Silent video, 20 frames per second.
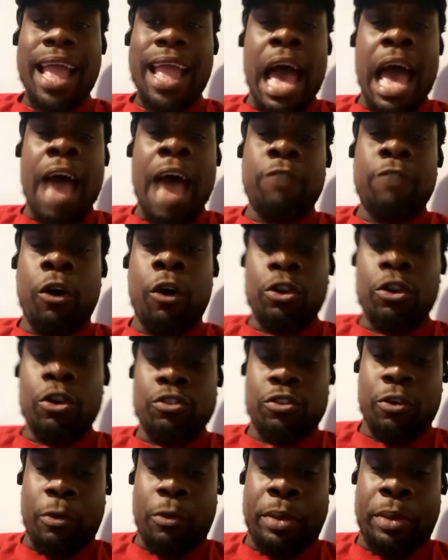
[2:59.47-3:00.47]
I've
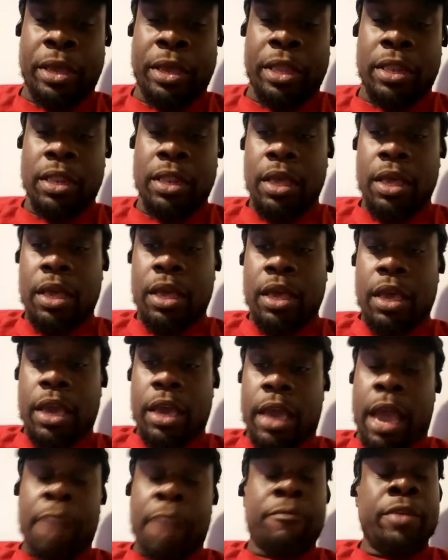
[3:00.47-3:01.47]
been
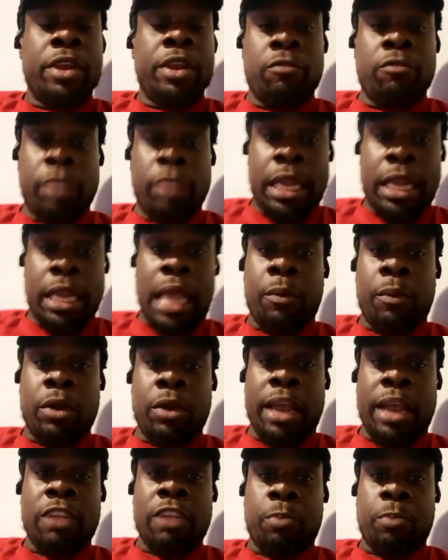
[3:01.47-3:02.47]
in the ring a lot with a
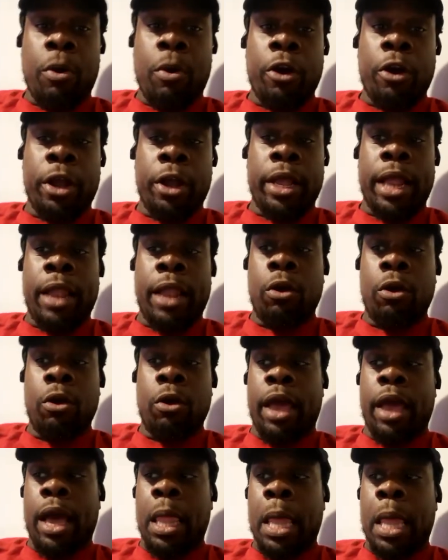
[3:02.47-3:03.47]
lot of sparring, and I know
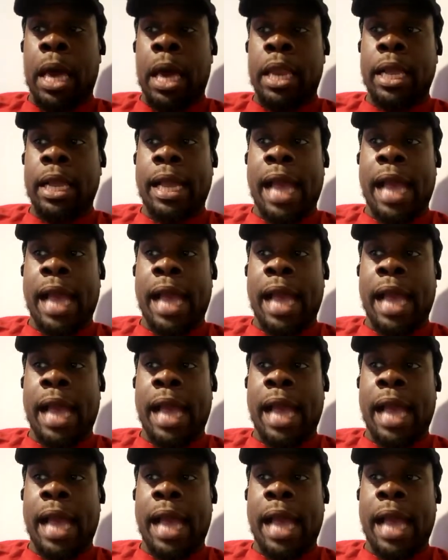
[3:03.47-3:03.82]
that a lot of